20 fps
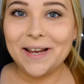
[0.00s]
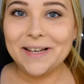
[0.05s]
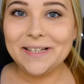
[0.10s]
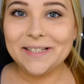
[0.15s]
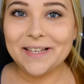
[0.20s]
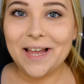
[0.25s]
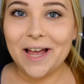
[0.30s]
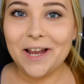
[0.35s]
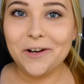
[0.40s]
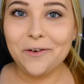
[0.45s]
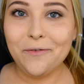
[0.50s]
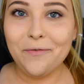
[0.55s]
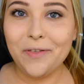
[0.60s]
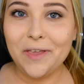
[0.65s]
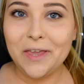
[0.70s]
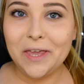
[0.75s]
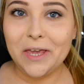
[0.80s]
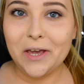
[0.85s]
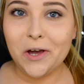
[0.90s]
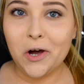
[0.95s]
That is kind of
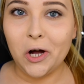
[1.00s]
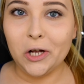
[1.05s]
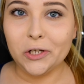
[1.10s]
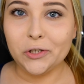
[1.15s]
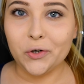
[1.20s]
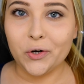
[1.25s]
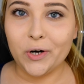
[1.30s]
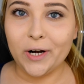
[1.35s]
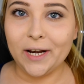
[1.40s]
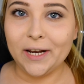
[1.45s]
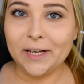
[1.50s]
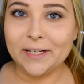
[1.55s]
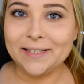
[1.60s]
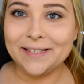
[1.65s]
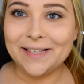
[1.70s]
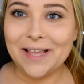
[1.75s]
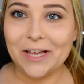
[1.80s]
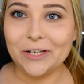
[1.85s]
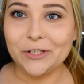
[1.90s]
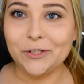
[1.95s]
the contouring
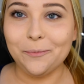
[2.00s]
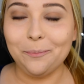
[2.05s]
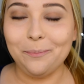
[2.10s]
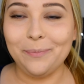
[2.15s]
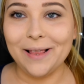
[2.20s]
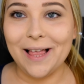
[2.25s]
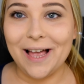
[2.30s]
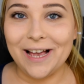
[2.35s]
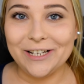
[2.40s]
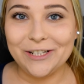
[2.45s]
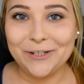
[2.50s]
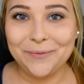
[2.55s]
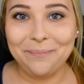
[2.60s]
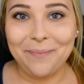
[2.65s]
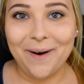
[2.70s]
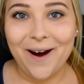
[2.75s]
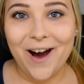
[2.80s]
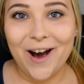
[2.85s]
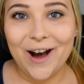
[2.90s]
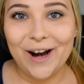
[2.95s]
slash
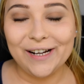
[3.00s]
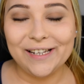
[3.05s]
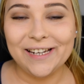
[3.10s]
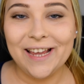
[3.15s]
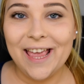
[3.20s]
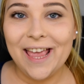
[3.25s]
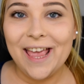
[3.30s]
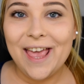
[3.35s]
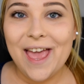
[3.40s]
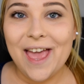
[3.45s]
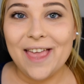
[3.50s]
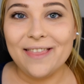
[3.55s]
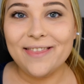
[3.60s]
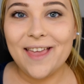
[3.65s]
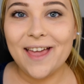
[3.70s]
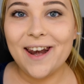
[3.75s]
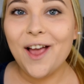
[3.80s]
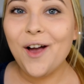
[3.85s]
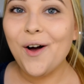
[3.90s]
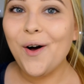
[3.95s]
blush part. And
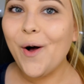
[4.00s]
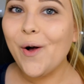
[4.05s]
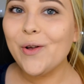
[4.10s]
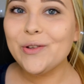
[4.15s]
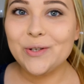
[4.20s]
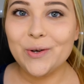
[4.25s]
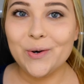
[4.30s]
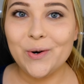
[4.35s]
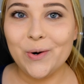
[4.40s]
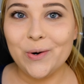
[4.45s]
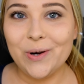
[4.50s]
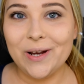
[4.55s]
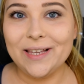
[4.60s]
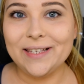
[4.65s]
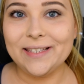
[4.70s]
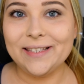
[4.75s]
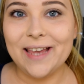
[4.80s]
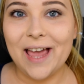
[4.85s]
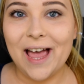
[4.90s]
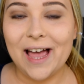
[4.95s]
then I also
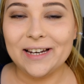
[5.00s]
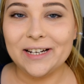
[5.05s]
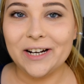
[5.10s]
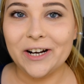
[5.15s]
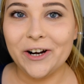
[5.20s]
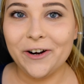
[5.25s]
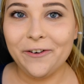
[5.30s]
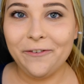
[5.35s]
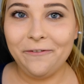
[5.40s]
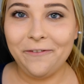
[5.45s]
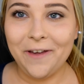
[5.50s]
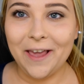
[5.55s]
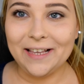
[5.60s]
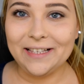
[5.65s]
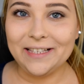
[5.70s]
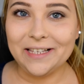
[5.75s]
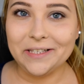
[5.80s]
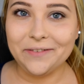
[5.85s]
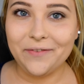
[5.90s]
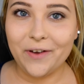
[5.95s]
noticed that her
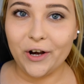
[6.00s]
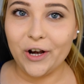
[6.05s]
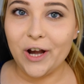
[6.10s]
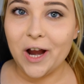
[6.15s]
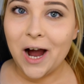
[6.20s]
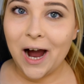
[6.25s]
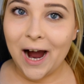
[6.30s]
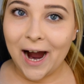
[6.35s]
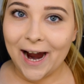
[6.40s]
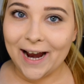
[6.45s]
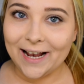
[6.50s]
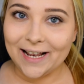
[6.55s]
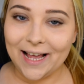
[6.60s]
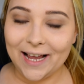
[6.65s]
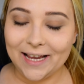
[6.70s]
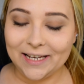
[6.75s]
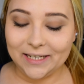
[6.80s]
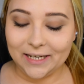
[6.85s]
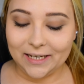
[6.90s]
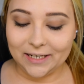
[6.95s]
face is very
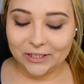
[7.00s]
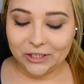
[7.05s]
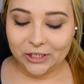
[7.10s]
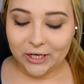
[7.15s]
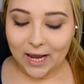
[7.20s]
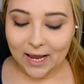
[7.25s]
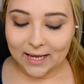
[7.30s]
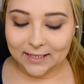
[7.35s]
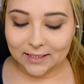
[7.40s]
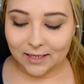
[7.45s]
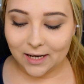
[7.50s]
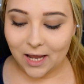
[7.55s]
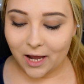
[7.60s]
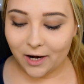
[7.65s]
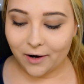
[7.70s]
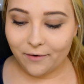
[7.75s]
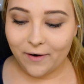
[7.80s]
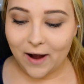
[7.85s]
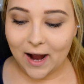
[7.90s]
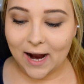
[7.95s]
highlighted. She has a
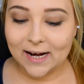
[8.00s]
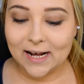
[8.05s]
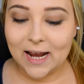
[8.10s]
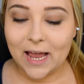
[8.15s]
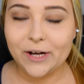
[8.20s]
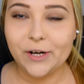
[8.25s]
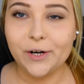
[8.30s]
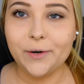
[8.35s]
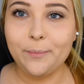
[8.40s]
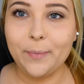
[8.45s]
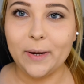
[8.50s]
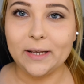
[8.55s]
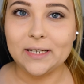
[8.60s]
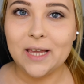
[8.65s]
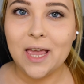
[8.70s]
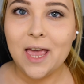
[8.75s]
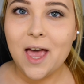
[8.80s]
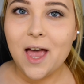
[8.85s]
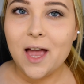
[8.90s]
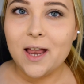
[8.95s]
lot of highlighter
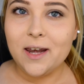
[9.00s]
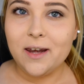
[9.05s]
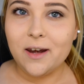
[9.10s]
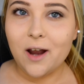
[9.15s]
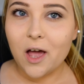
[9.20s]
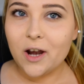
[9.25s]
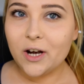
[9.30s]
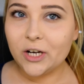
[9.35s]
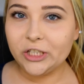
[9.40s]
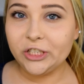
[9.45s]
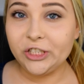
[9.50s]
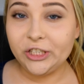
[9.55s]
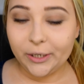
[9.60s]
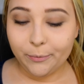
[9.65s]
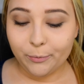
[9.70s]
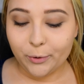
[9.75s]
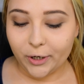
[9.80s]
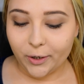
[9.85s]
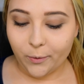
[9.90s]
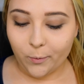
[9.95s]
but not a
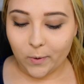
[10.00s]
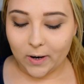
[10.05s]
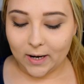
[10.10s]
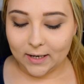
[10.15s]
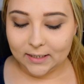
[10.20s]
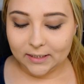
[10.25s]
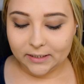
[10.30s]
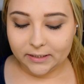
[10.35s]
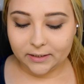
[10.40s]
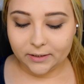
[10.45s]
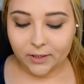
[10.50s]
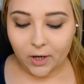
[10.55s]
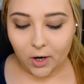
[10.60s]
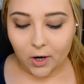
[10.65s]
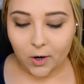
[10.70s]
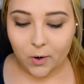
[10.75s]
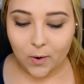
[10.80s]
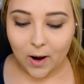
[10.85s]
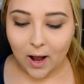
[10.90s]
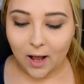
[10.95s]
shimmery one. So
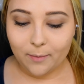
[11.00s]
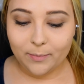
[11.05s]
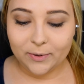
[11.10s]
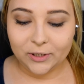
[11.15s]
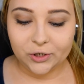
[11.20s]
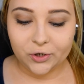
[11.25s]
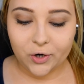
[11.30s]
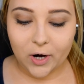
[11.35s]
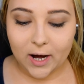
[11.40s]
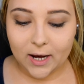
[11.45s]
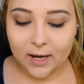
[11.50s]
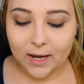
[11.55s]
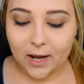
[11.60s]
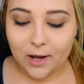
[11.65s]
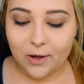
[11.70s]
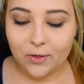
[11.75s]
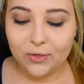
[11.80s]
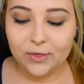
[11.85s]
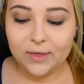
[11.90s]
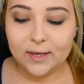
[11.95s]
I'll be trying
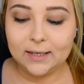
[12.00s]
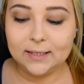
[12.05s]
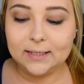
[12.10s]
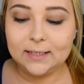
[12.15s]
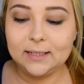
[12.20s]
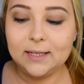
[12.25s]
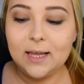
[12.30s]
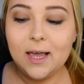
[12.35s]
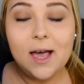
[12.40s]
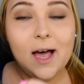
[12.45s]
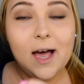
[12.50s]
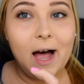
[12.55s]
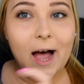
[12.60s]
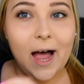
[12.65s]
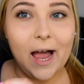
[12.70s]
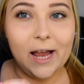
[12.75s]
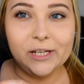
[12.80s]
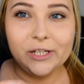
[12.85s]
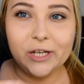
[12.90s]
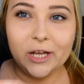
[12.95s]
out this
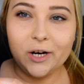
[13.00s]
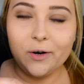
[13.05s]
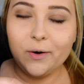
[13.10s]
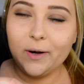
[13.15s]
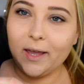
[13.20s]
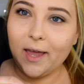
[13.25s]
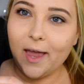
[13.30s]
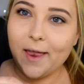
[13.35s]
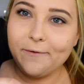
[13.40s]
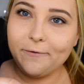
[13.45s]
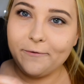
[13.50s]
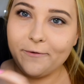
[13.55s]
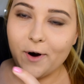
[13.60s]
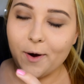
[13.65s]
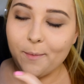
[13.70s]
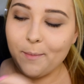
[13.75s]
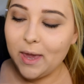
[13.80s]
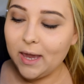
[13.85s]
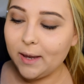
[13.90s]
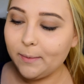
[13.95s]
eyeshadow again
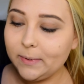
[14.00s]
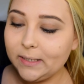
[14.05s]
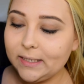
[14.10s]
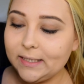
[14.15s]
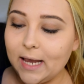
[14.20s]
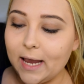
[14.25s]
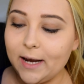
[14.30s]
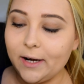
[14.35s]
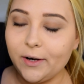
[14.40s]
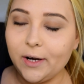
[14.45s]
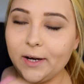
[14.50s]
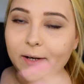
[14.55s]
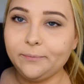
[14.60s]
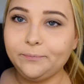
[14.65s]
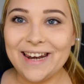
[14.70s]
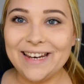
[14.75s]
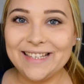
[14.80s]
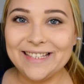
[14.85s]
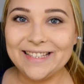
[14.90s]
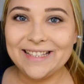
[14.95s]
from Makeup
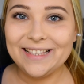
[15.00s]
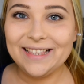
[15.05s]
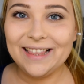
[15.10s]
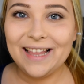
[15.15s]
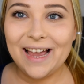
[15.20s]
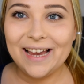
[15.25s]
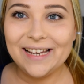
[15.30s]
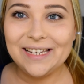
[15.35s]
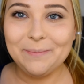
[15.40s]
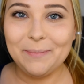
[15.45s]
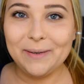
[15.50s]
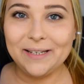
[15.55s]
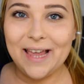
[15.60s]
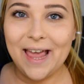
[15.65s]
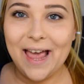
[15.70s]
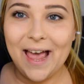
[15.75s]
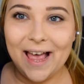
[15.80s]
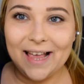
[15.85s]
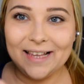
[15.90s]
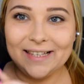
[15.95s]
Designery. It is light but
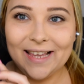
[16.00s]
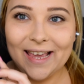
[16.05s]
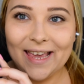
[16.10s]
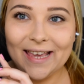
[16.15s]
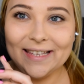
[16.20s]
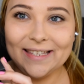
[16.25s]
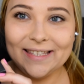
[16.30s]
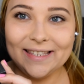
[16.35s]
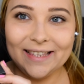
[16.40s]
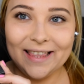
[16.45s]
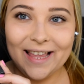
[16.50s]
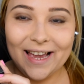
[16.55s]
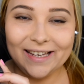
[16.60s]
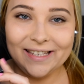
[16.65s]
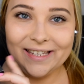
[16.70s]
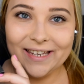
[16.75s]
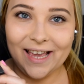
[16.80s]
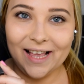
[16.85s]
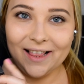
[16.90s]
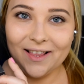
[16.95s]
has a
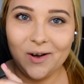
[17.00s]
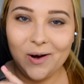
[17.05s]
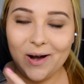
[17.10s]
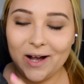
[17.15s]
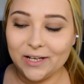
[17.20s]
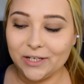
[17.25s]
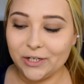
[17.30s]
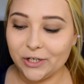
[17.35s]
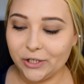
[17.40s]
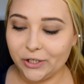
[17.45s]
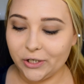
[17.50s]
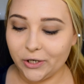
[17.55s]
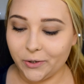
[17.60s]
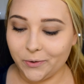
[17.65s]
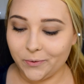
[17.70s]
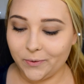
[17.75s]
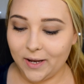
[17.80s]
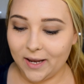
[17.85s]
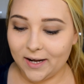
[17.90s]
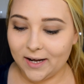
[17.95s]
slight yellow
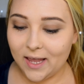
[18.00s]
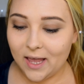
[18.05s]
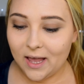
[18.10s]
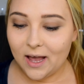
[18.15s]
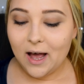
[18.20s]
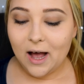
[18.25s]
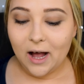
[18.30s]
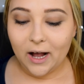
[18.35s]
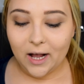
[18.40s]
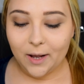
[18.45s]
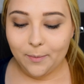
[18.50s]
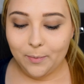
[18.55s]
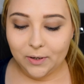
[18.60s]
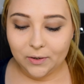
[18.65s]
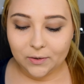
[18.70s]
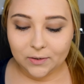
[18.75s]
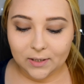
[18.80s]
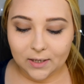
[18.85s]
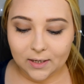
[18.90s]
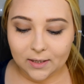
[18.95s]
undertone, and I'll be
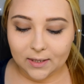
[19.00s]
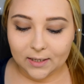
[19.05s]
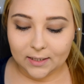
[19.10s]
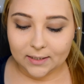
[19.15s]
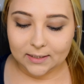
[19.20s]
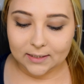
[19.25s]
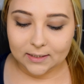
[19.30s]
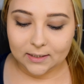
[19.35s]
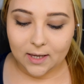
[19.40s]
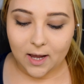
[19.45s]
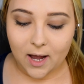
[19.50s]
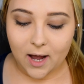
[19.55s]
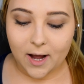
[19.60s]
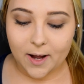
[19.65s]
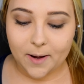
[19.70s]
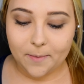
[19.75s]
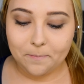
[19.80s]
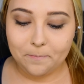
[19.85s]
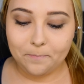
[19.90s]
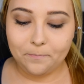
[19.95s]
using this
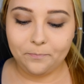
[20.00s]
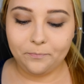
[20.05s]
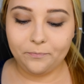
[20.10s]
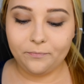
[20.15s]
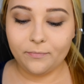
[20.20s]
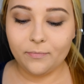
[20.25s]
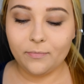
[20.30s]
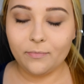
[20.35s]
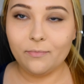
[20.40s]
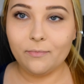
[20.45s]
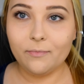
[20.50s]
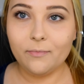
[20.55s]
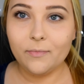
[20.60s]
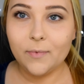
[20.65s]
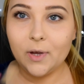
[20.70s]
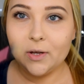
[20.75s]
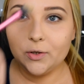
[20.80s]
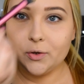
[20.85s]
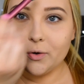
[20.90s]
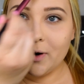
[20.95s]

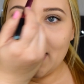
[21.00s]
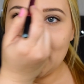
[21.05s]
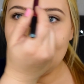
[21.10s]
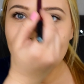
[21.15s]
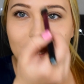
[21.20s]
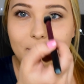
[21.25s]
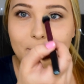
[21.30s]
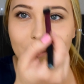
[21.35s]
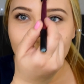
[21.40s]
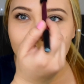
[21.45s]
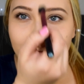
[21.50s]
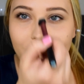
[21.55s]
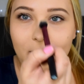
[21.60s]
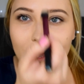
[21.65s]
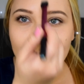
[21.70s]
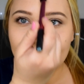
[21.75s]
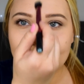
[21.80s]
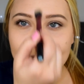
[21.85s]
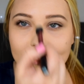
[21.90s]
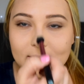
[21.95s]
to highlight my
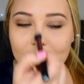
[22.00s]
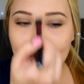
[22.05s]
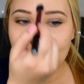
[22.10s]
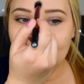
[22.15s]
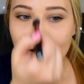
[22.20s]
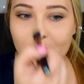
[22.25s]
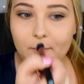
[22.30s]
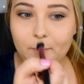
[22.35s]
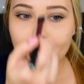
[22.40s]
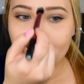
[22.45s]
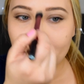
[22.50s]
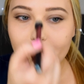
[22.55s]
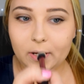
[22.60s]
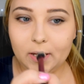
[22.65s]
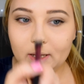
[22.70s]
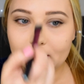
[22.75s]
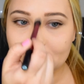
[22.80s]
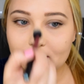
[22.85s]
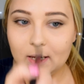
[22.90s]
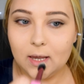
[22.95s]
face, and I'll put
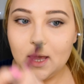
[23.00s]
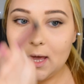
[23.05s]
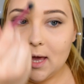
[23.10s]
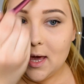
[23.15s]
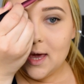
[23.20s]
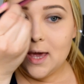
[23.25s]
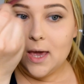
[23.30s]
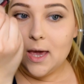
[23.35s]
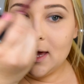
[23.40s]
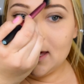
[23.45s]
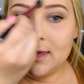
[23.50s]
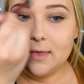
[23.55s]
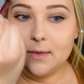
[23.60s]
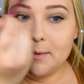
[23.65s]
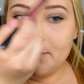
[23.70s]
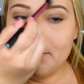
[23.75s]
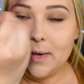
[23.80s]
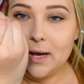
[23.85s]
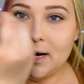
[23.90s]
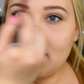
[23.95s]
it in
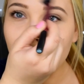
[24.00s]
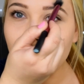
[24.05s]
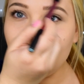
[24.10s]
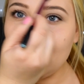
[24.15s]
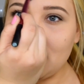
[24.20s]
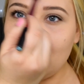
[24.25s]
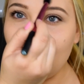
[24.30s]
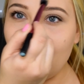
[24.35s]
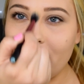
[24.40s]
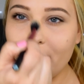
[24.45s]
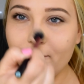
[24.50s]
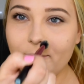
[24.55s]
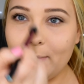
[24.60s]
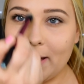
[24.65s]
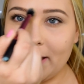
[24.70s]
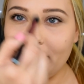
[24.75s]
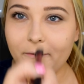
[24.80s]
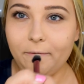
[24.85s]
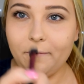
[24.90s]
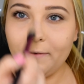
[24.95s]
the middle of
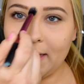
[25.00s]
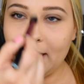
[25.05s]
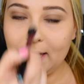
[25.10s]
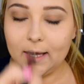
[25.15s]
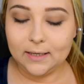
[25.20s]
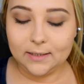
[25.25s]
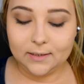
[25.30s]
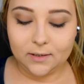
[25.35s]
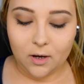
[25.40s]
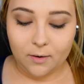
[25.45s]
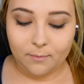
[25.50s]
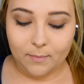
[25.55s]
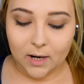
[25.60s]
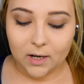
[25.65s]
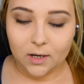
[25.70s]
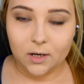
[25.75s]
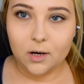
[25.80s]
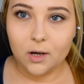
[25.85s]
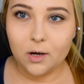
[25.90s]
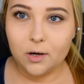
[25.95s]
my face, on
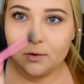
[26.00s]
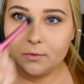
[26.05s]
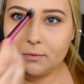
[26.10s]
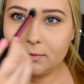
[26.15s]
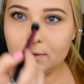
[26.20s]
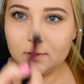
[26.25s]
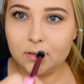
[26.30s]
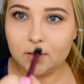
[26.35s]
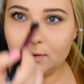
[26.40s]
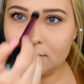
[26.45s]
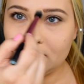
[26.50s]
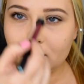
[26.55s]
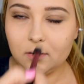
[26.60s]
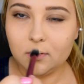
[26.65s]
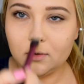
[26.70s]
my nose,